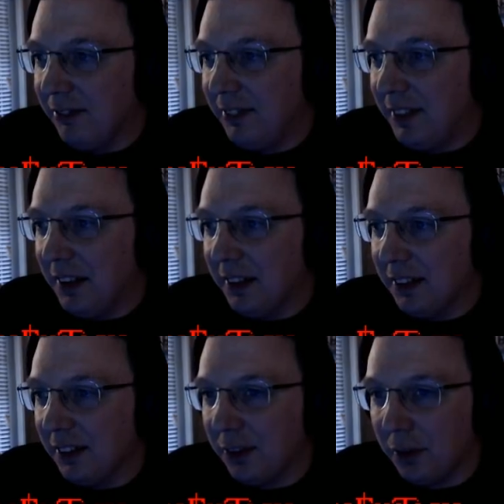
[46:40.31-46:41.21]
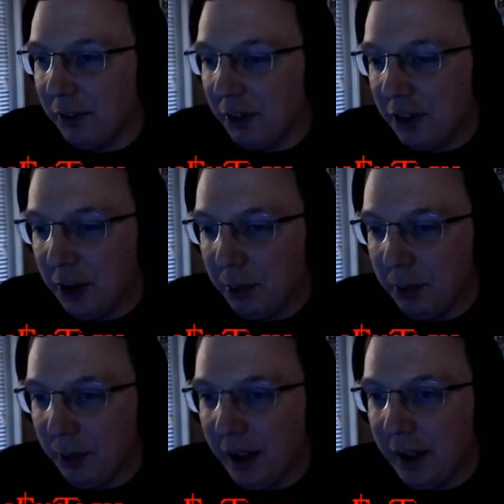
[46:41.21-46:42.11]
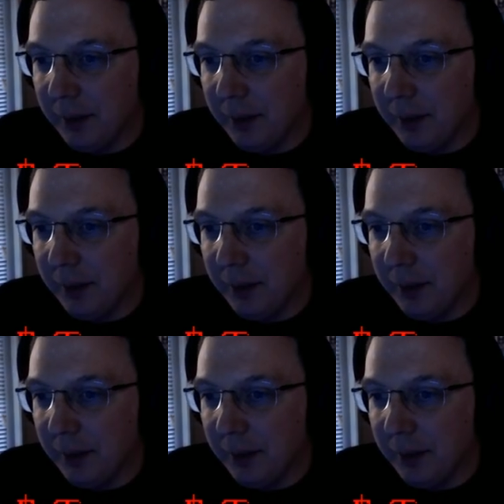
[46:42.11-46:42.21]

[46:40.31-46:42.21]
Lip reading: done this in sort of a stupid way.